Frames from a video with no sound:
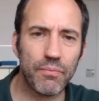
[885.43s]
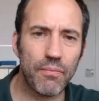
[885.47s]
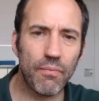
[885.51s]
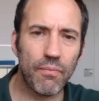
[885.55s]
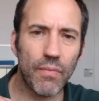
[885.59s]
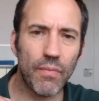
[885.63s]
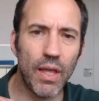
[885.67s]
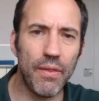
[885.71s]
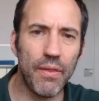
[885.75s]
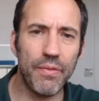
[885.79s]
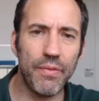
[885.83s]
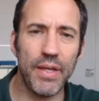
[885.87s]

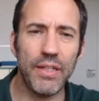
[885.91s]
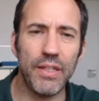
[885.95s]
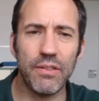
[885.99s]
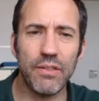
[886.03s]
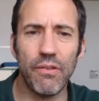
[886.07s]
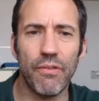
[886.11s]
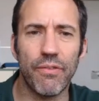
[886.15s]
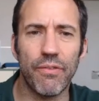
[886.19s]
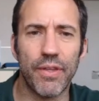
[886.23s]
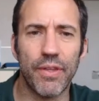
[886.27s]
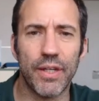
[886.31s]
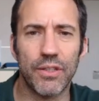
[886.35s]
And these are
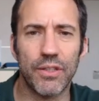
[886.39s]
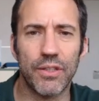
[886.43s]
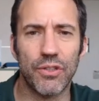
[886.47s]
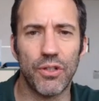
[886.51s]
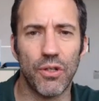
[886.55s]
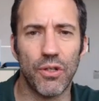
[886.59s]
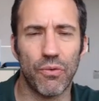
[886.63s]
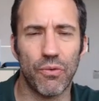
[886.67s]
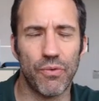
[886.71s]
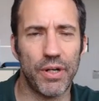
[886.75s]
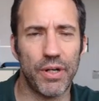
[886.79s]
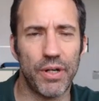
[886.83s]
the things that you're
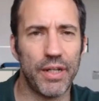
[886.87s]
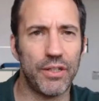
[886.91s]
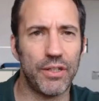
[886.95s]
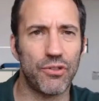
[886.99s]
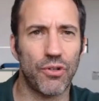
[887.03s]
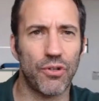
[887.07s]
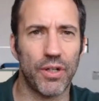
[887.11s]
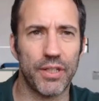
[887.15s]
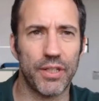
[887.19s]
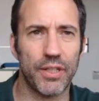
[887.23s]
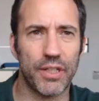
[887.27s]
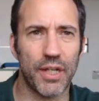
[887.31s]
really
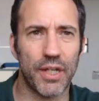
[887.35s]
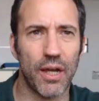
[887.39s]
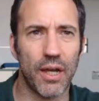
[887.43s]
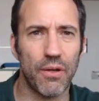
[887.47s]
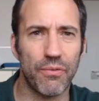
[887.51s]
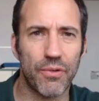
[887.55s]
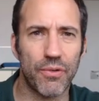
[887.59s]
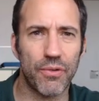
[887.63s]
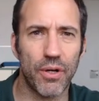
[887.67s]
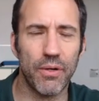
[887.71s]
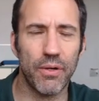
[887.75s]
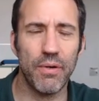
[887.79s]
trying to go
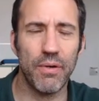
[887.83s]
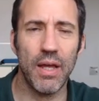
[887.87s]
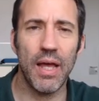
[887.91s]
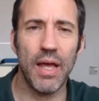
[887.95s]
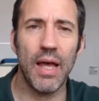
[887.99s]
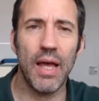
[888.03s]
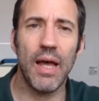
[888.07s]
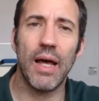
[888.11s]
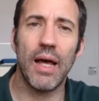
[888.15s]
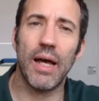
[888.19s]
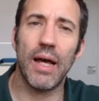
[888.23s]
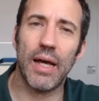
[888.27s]
through.
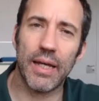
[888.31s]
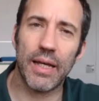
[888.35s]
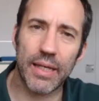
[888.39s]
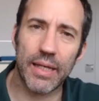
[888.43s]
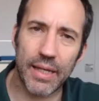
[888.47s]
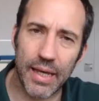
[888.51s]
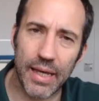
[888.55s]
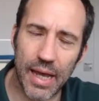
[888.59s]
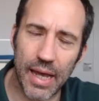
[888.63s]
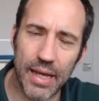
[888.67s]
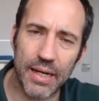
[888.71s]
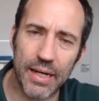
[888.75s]

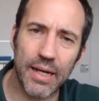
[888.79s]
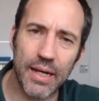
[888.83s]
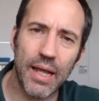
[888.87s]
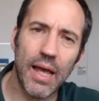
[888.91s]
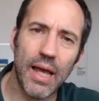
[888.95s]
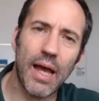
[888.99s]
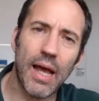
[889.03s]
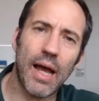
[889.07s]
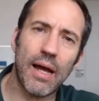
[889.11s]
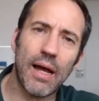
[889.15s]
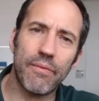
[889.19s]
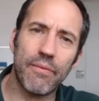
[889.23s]
Again,
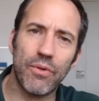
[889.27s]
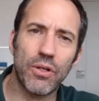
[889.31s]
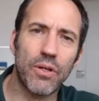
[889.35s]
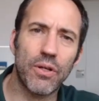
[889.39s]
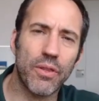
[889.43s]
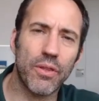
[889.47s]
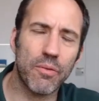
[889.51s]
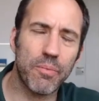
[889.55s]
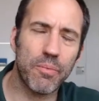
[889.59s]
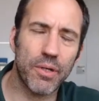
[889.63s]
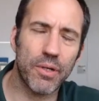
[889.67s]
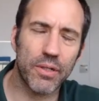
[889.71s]
have a look at the
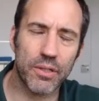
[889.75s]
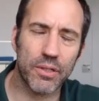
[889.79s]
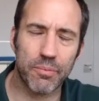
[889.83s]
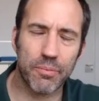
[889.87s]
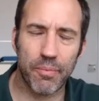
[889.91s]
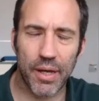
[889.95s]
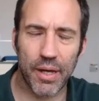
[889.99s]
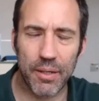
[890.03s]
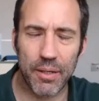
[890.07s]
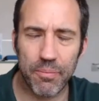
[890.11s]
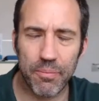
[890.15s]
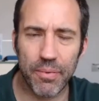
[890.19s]
past
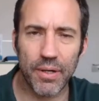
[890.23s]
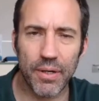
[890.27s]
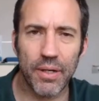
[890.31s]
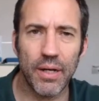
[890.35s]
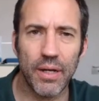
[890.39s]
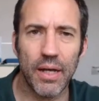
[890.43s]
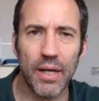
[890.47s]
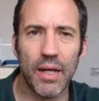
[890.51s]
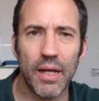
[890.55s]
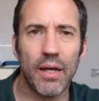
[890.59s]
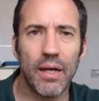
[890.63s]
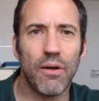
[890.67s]
paper.
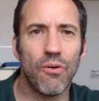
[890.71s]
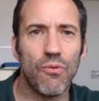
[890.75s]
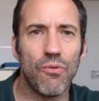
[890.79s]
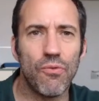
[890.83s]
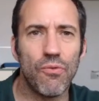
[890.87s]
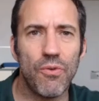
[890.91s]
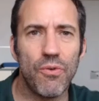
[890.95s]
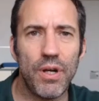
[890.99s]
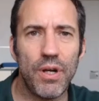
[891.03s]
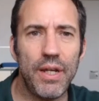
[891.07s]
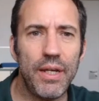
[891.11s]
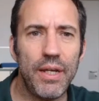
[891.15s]

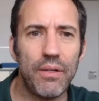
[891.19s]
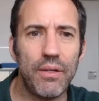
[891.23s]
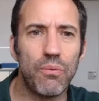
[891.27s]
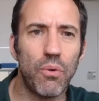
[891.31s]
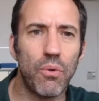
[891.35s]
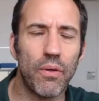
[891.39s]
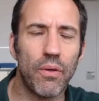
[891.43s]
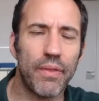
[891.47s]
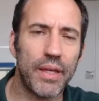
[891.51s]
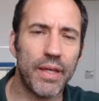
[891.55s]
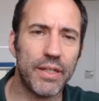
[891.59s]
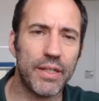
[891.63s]
read what
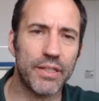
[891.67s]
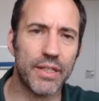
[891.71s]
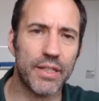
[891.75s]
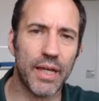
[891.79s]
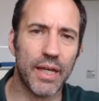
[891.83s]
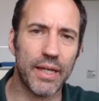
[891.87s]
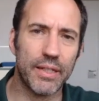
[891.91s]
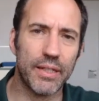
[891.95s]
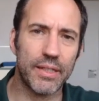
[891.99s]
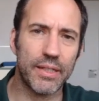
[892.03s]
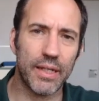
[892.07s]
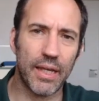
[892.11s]
they
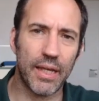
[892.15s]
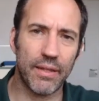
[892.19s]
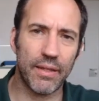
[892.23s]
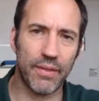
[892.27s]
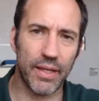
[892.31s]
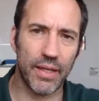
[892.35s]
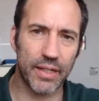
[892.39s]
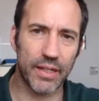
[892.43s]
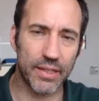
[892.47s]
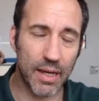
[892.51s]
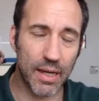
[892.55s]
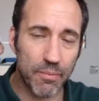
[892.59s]
said in the
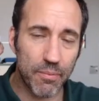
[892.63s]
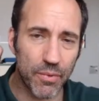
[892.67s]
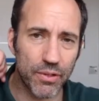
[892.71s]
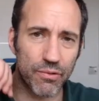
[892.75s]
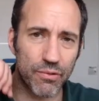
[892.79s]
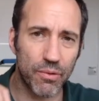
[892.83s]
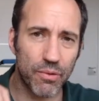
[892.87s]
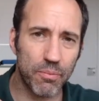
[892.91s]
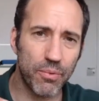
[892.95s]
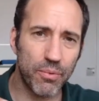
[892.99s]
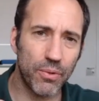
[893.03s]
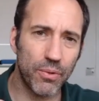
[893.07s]
examiner's
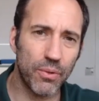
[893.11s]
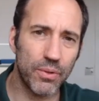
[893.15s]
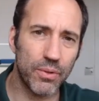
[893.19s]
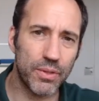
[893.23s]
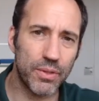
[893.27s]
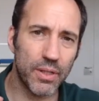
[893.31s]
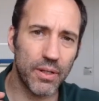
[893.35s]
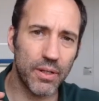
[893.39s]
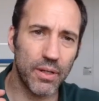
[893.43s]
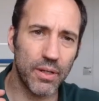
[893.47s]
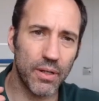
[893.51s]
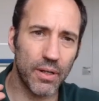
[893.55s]
report
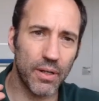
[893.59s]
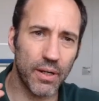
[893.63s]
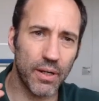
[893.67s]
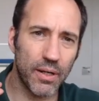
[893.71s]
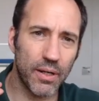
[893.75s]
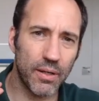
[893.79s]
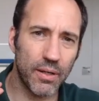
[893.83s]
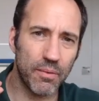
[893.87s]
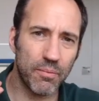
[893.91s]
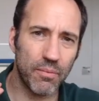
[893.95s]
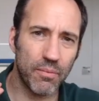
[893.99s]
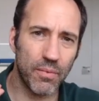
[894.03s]

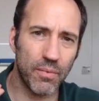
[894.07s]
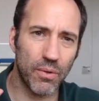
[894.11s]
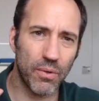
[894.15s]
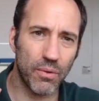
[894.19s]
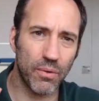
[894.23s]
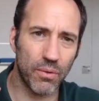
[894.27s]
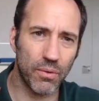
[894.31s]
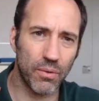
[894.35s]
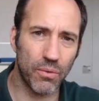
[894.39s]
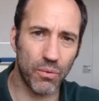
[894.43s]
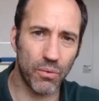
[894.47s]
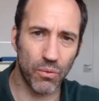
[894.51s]

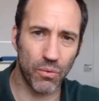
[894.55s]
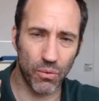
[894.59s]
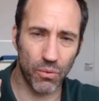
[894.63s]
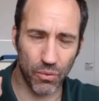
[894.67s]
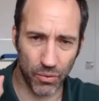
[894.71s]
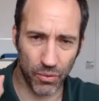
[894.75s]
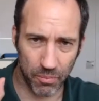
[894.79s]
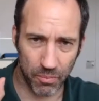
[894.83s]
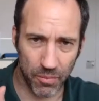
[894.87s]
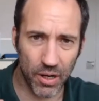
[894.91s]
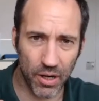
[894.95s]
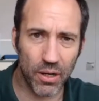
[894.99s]
or the
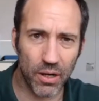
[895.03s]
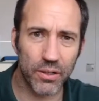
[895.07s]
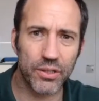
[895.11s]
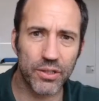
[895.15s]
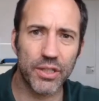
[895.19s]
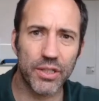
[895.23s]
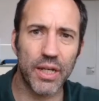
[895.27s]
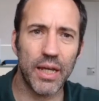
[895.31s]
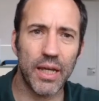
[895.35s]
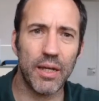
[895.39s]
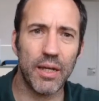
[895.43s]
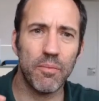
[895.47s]
mark
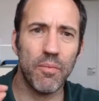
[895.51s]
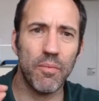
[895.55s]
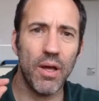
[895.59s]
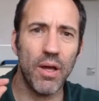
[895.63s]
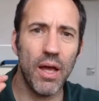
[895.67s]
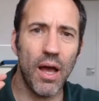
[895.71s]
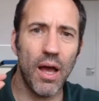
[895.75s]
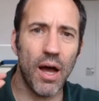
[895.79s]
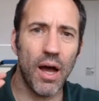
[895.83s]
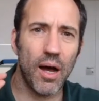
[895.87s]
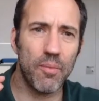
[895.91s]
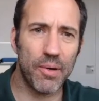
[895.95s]
scheme
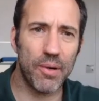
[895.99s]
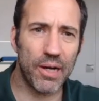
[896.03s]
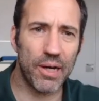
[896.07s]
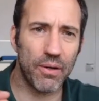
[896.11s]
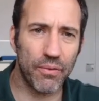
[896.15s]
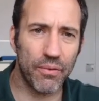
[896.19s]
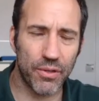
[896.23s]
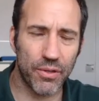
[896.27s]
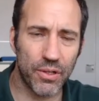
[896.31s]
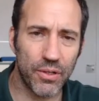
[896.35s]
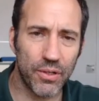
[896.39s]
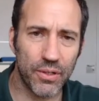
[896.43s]
about
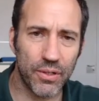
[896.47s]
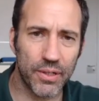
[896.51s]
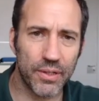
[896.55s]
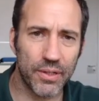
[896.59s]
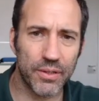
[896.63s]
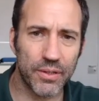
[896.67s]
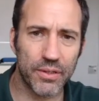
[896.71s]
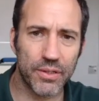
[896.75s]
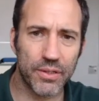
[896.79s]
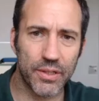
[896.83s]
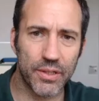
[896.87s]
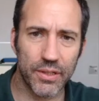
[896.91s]
the good
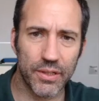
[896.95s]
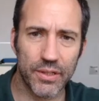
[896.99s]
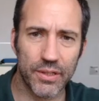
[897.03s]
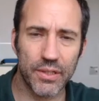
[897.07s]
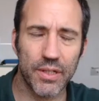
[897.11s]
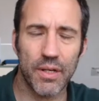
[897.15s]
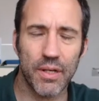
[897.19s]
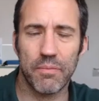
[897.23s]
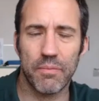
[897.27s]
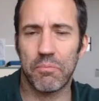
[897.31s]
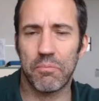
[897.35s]
answers,